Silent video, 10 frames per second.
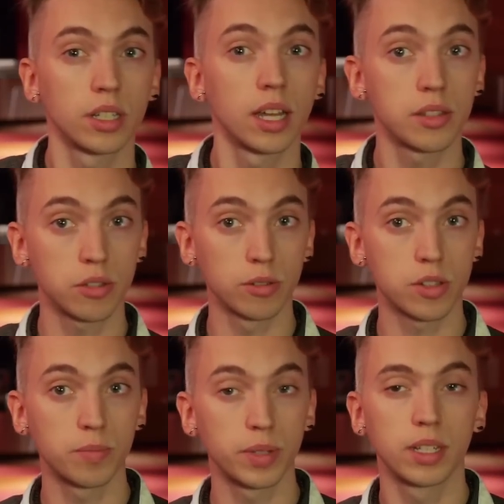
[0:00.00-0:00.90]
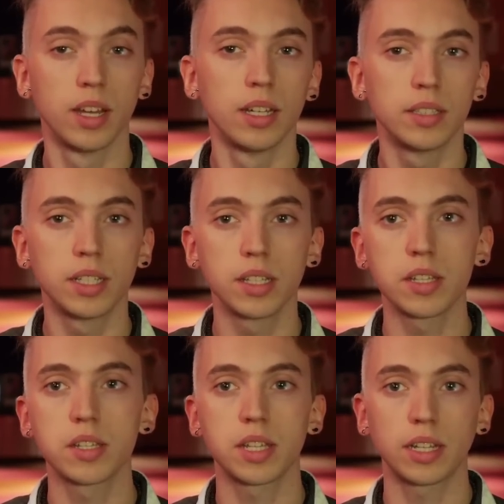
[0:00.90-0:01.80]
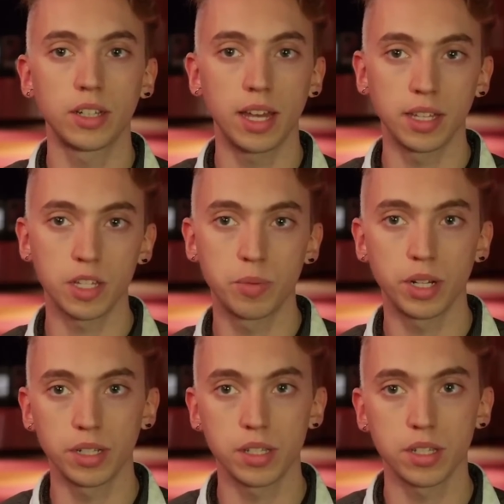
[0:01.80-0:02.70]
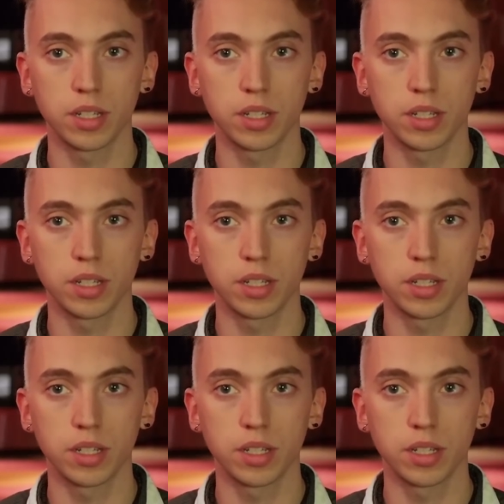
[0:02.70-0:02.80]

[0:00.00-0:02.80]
has also, but this is secondhand experience,